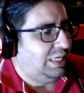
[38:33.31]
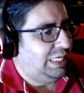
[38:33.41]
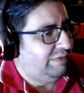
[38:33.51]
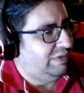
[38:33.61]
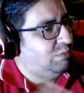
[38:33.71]

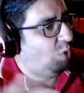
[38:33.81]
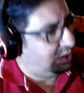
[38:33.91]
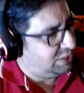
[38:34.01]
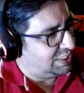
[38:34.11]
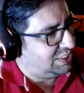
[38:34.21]
even
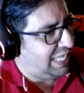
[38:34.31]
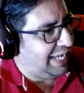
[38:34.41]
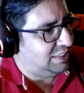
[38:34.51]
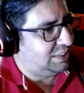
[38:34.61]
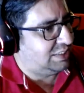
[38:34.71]
more
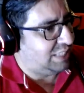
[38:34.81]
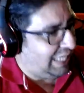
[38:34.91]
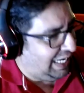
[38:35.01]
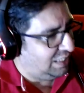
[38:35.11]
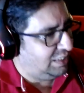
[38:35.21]
success
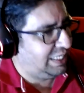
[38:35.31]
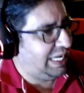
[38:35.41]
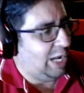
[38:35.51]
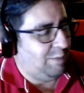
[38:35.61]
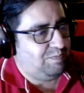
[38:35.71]
in the
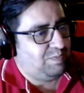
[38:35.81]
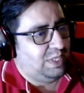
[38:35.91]
game,